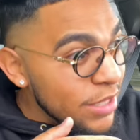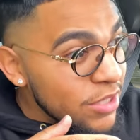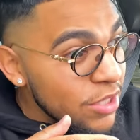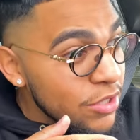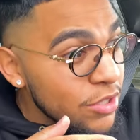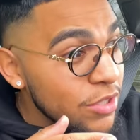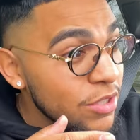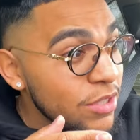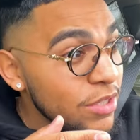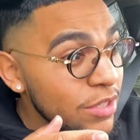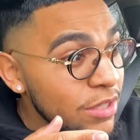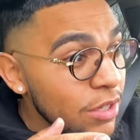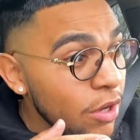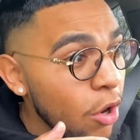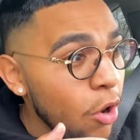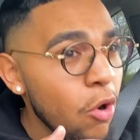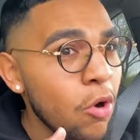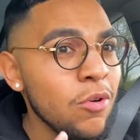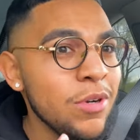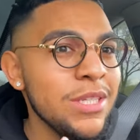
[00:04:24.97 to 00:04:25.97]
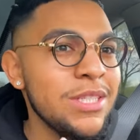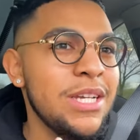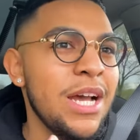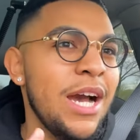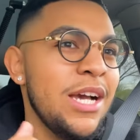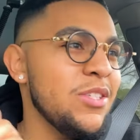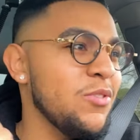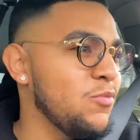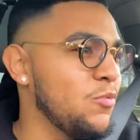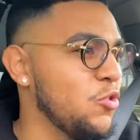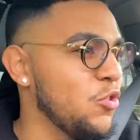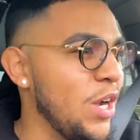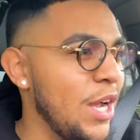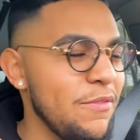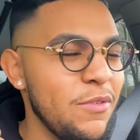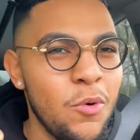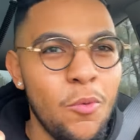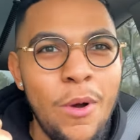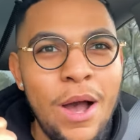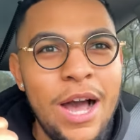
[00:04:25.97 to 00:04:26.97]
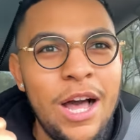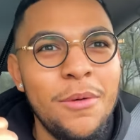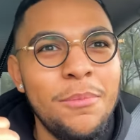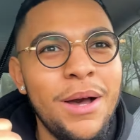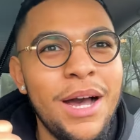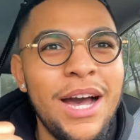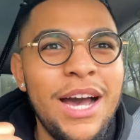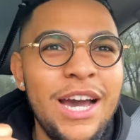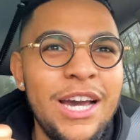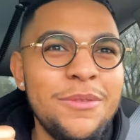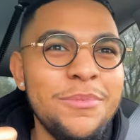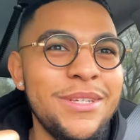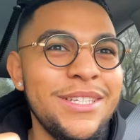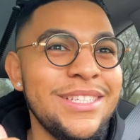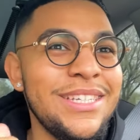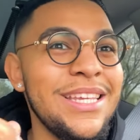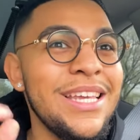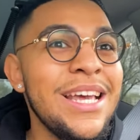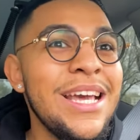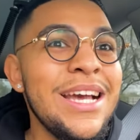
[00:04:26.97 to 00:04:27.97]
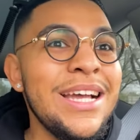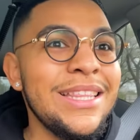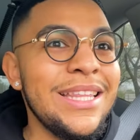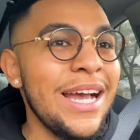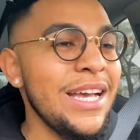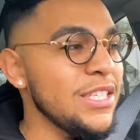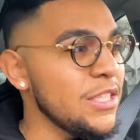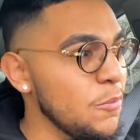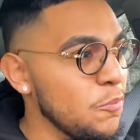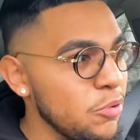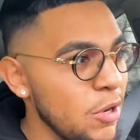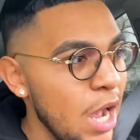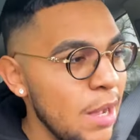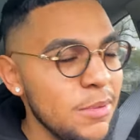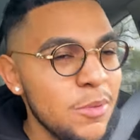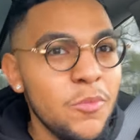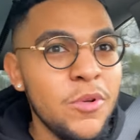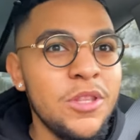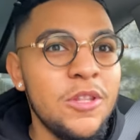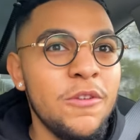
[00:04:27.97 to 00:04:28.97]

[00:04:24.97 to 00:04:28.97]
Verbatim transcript: to, oh, this guy's driving wild behind me. See, that's the problem with the